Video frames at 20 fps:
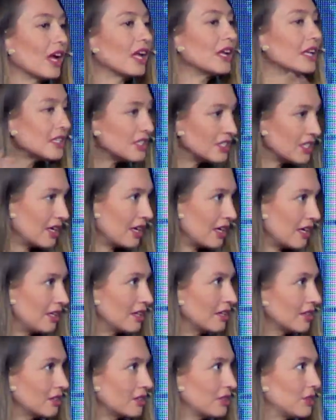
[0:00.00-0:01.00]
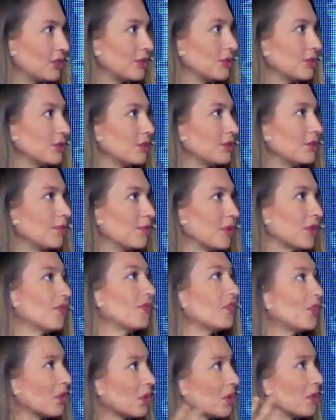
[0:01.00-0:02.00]
any chain to
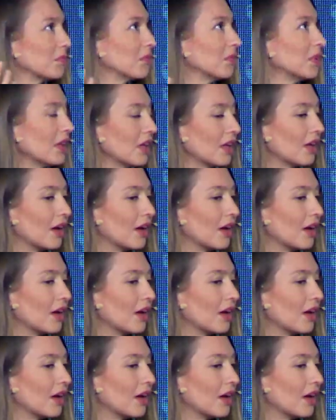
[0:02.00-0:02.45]
perform